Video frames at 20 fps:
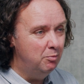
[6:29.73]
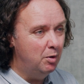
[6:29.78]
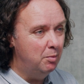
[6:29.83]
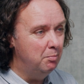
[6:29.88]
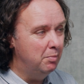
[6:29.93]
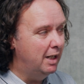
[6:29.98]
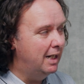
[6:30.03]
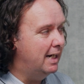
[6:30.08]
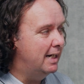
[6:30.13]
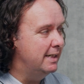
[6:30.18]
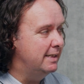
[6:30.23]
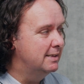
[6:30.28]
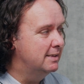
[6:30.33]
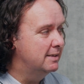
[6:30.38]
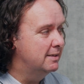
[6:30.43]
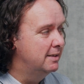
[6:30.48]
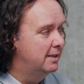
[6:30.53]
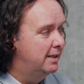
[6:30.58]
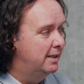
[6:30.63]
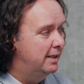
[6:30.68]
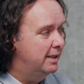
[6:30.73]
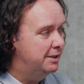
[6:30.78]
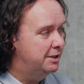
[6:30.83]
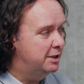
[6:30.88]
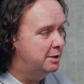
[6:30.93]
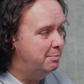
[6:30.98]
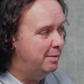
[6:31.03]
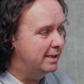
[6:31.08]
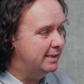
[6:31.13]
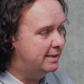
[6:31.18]
one place, it
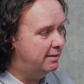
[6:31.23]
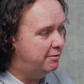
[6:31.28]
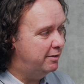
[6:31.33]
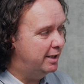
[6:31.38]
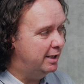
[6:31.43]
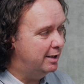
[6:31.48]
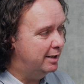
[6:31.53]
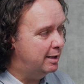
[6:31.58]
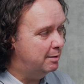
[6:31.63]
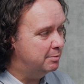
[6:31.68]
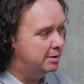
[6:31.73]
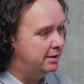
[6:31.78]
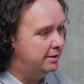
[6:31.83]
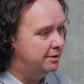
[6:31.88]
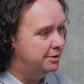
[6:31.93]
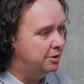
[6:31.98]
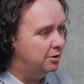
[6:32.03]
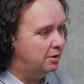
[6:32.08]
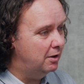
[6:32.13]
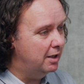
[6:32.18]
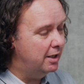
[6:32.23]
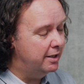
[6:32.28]
just makes everything an absolute doddle.